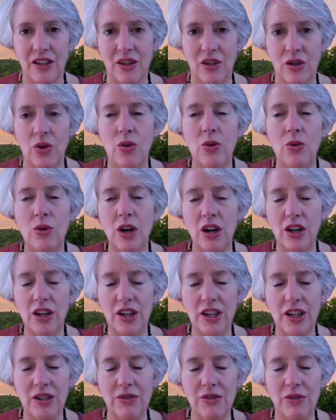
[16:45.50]
Who are
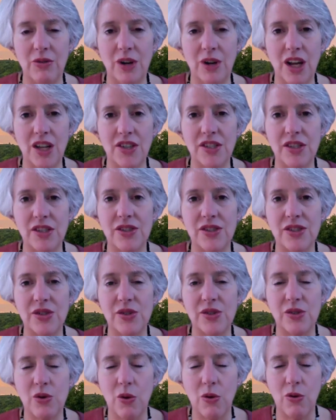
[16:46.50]
you as the
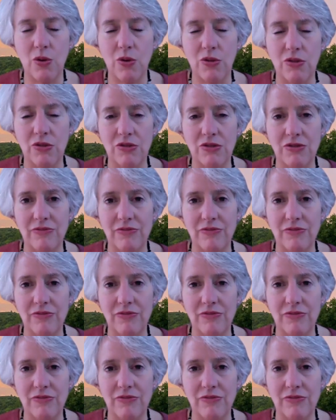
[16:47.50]
soul?